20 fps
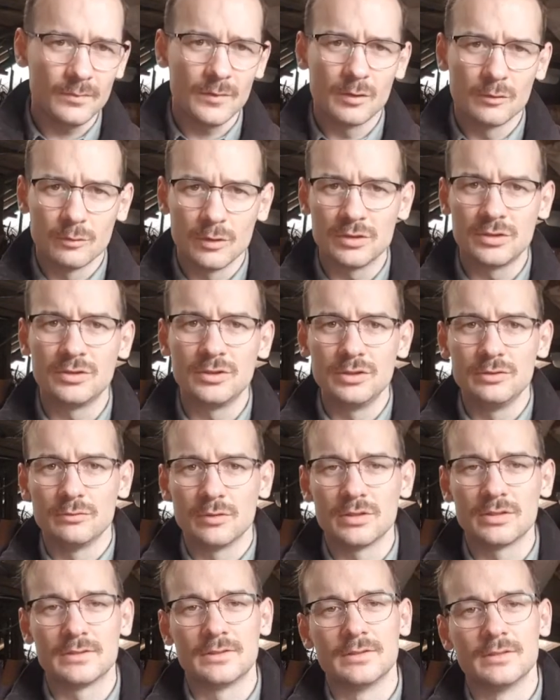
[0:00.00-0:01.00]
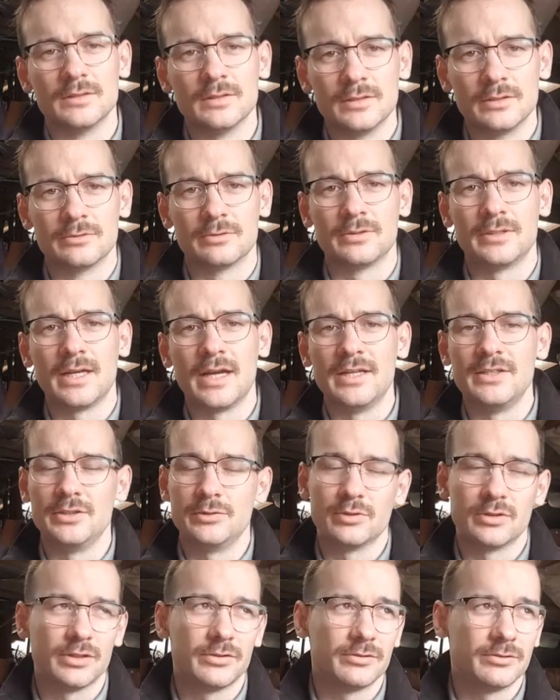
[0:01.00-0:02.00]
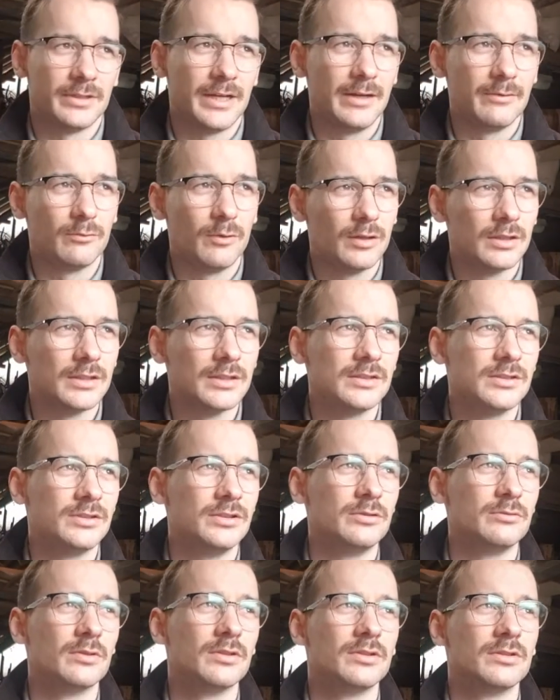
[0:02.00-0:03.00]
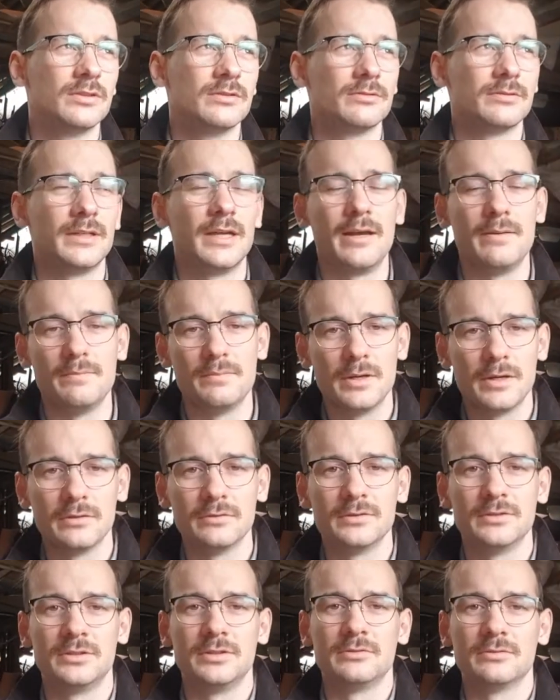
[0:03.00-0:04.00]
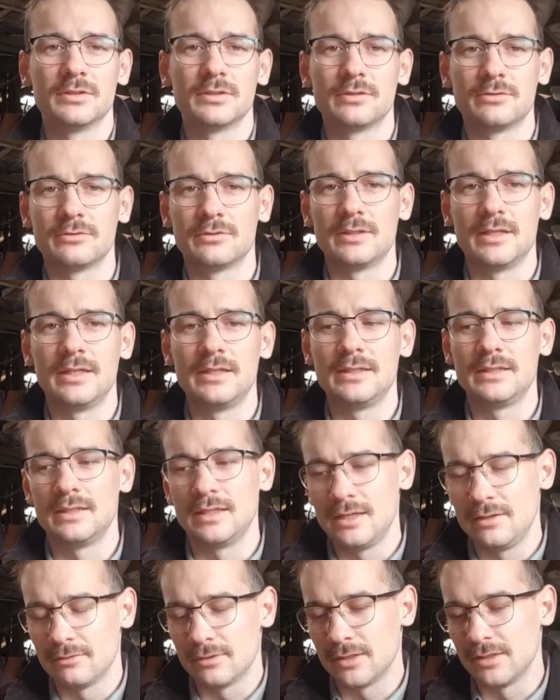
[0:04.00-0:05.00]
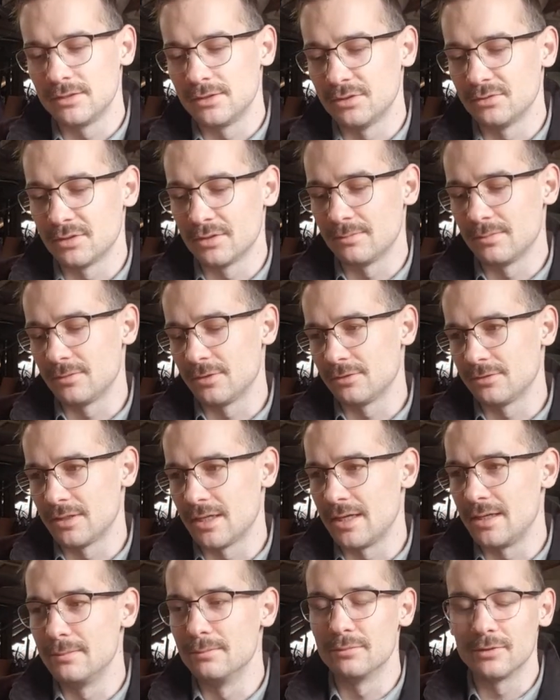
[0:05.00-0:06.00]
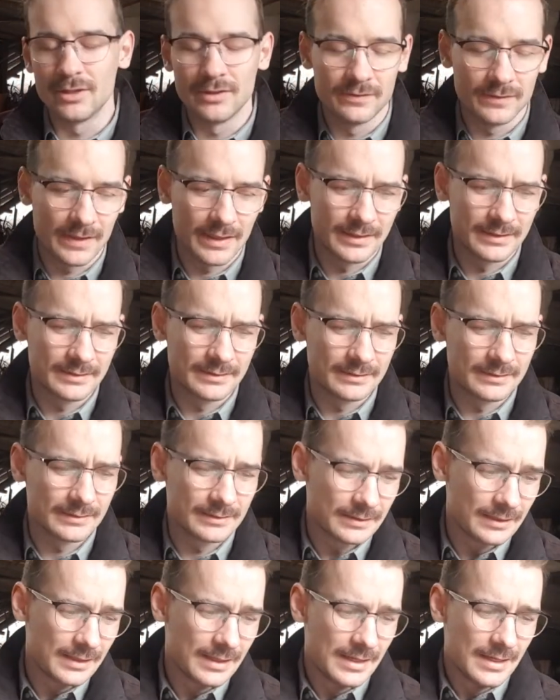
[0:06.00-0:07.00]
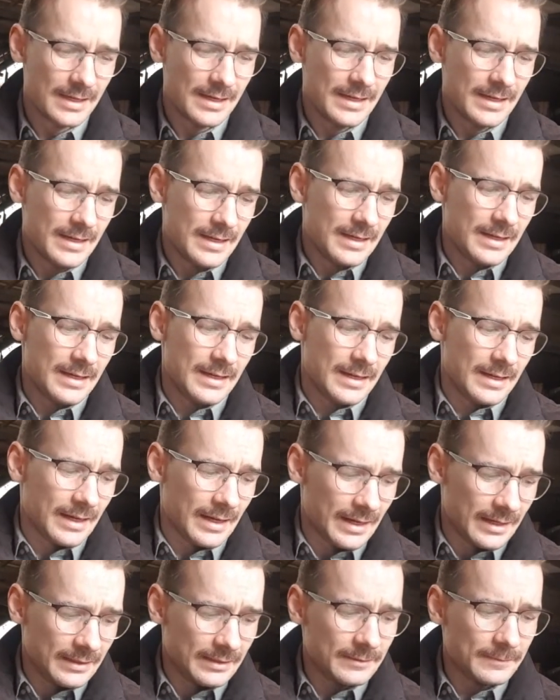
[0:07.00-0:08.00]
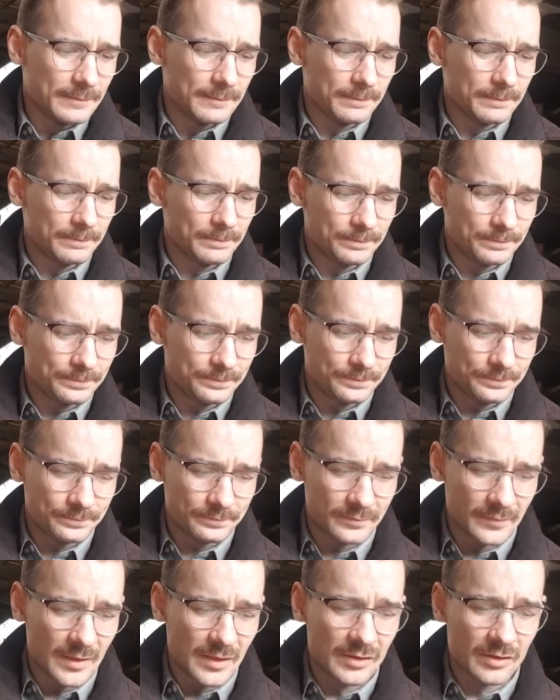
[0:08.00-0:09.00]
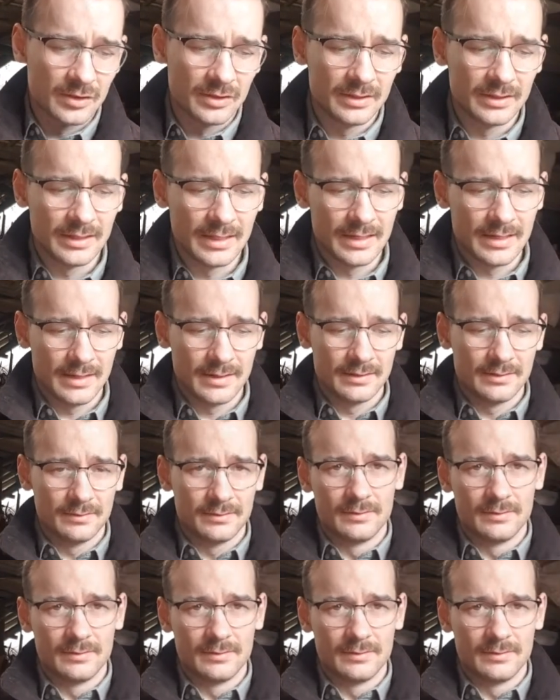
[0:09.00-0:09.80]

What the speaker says: what do you want to create? Do you want to create wallets? Do you want to create belts? Do you want to create key rings? Do you want to create briefcases? And, you know, the